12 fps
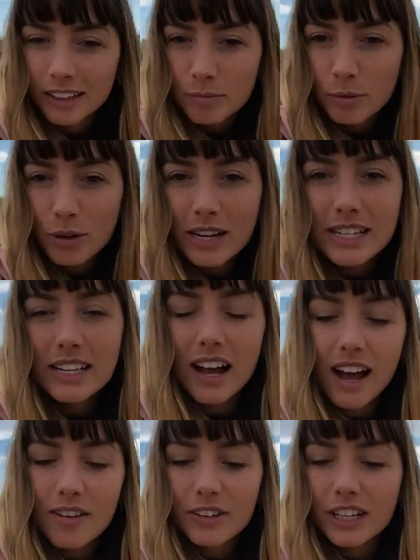The boys are
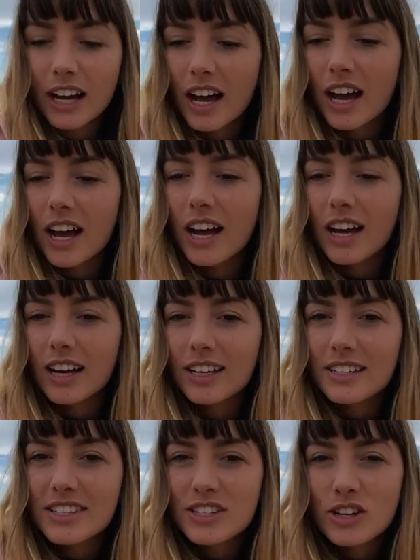having
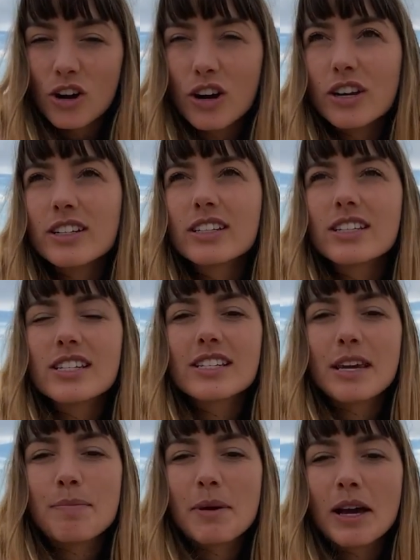a stone
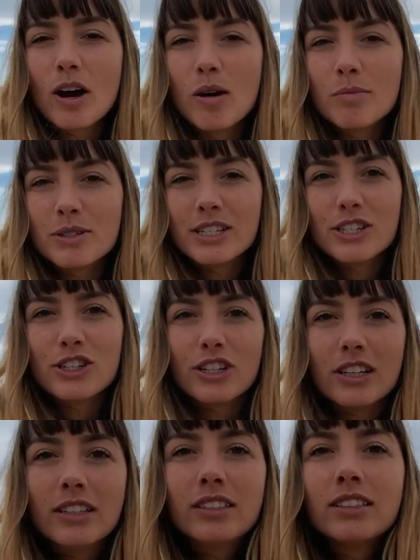skipping
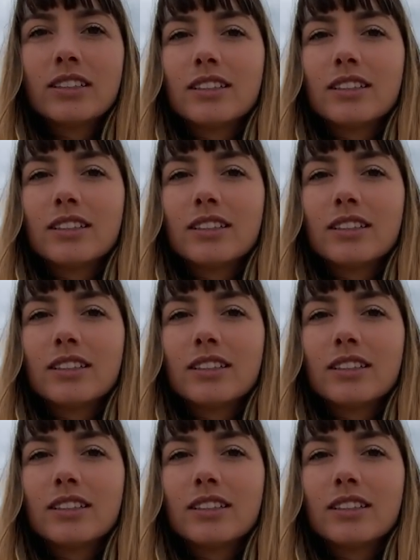competition. Skip